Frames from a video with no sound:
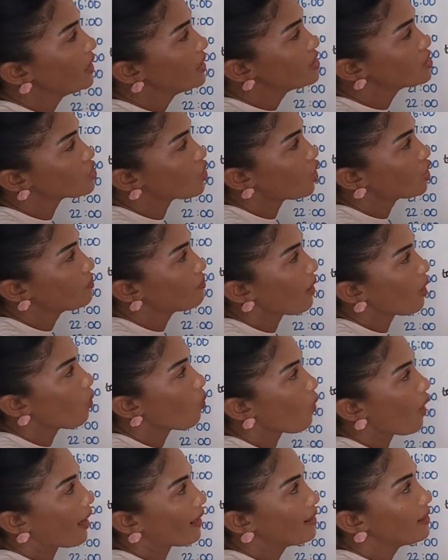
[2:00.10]
hand is on my
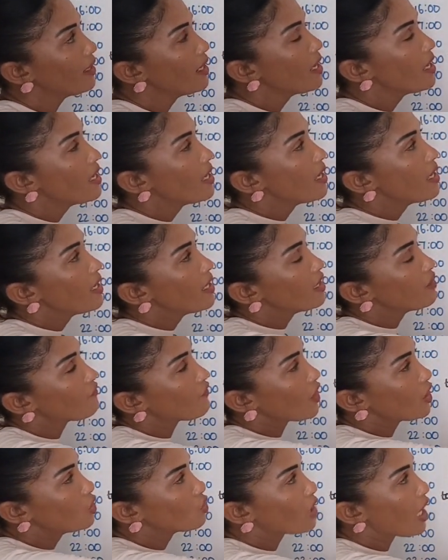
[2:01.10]
1. If
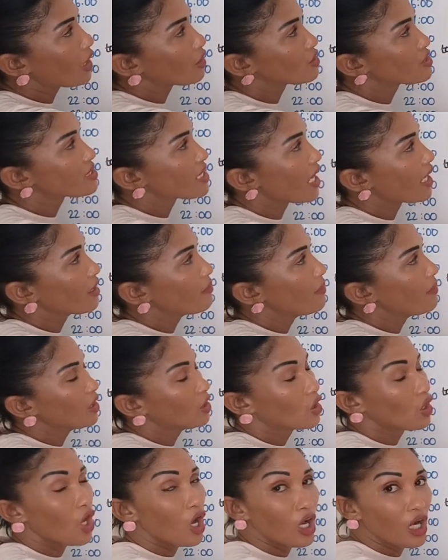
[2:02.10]
I look outside
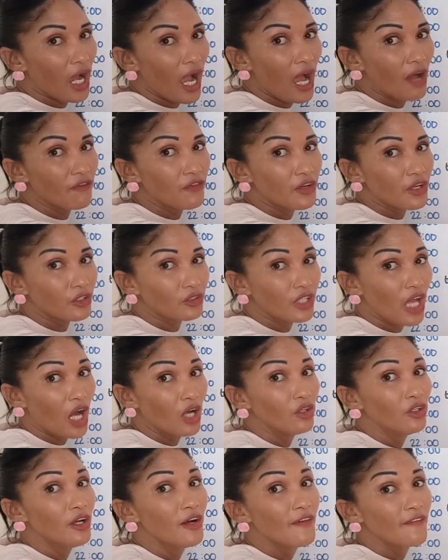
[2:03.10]
clock, I've wrote
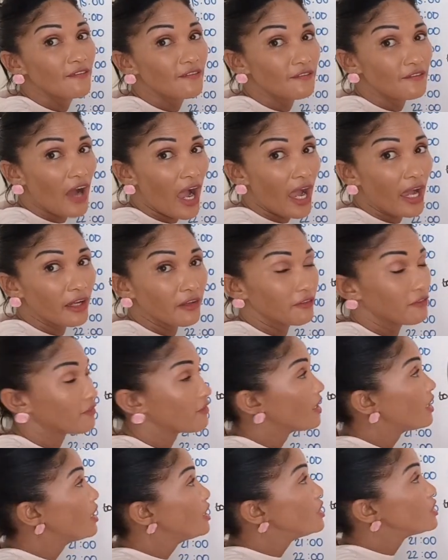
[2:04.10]
down 5.
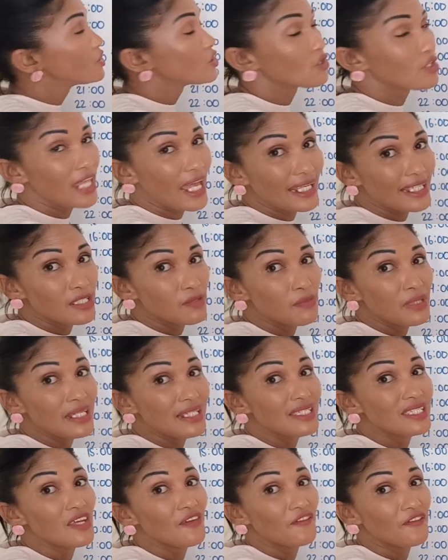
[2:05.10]
So that
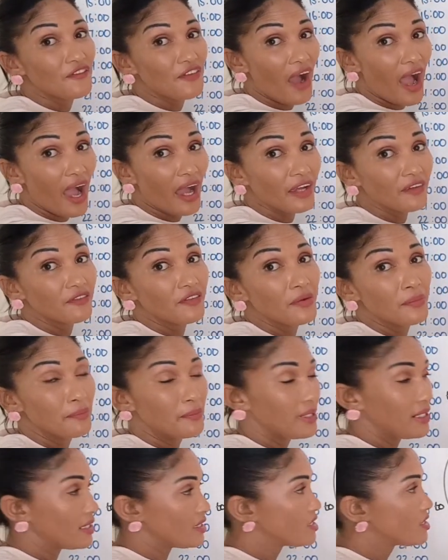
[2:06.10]
means 5
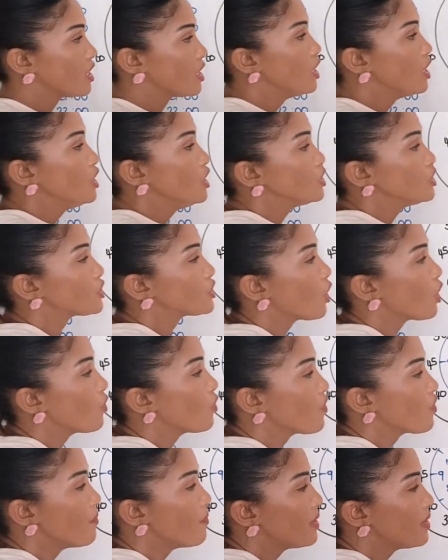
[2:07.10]
minutes.
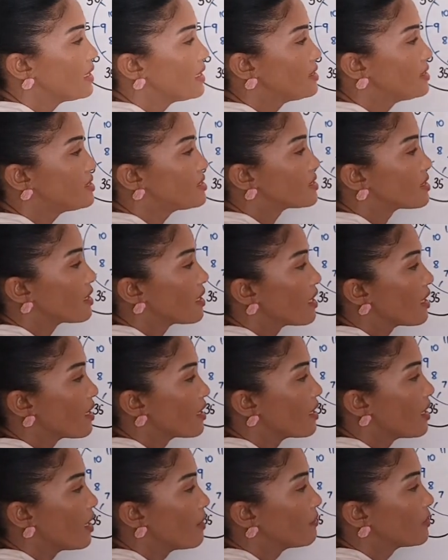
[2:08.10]
So the minutes,
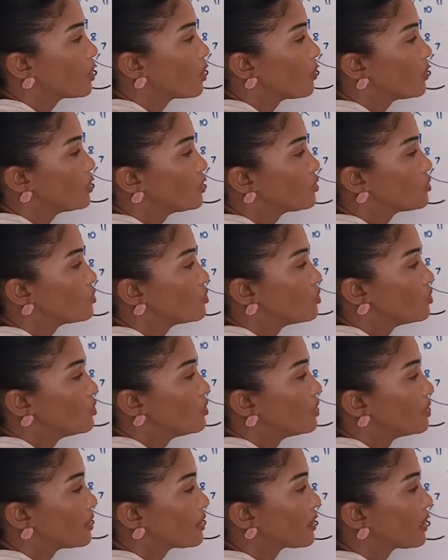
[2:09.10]
I'm going to
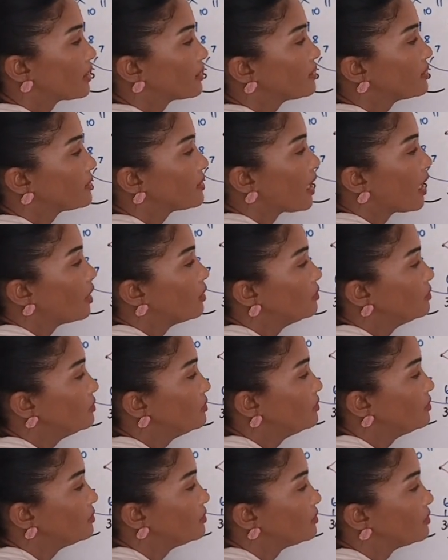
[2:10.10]
write it down.
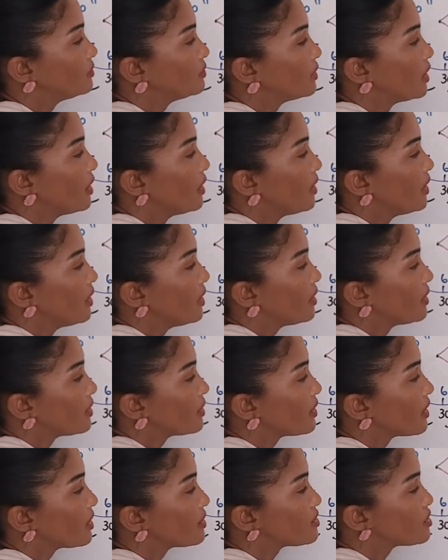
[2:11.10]

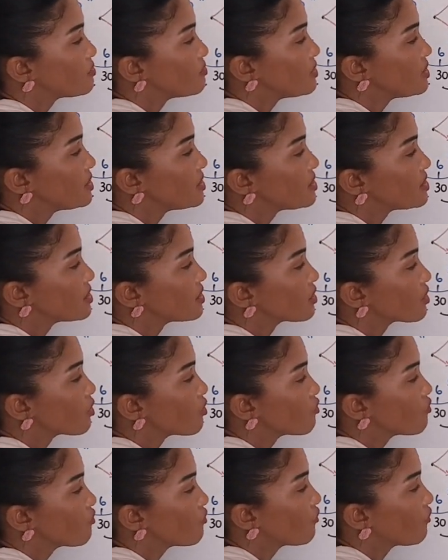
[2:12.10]
That means
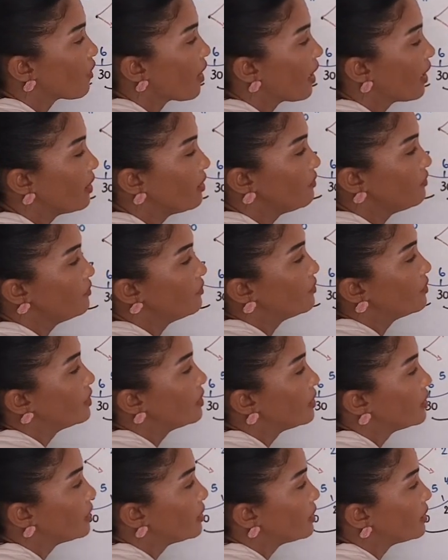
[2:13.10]
05
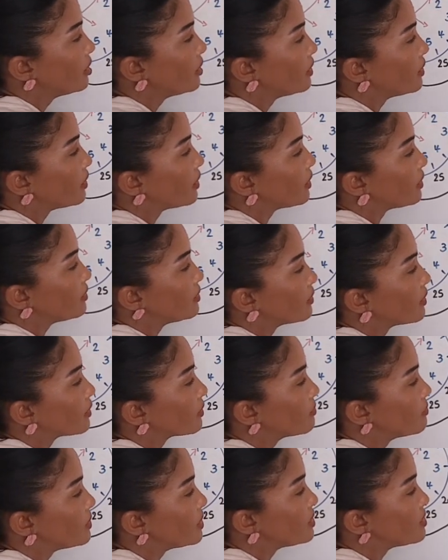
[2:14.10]
and
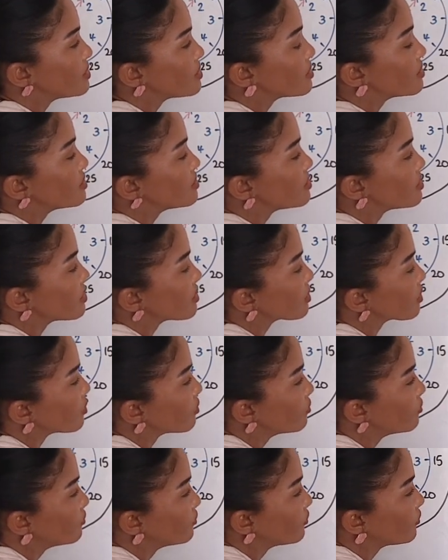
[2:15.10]
that means
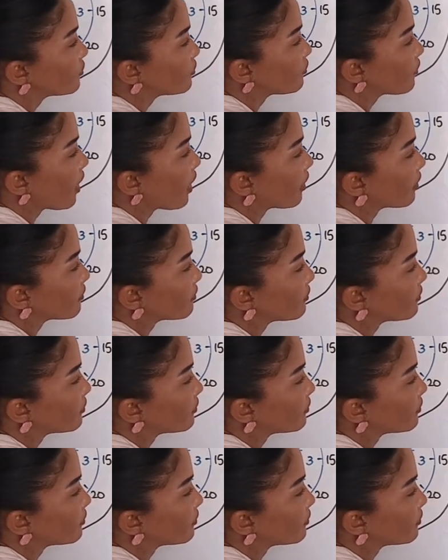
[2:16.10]
05.